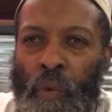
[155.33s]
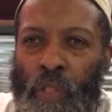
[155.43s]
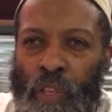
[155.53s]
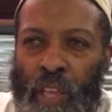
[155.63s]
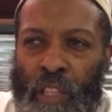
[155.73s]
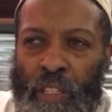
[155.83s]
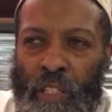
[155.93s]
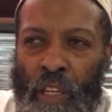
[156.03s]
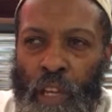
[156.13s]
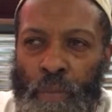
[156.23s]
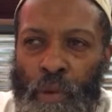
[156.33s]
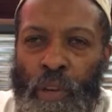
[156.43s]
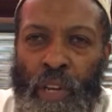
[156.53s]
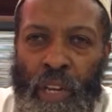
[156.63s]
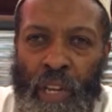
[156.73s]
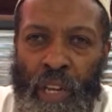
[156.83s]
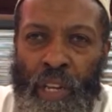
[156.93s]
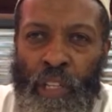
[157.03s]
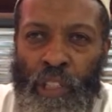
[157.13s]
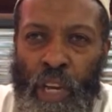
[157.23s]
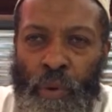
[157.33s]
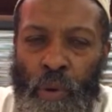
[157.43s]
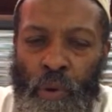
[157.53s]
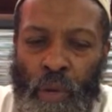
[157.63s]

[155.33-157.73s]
We think this is a community need in general.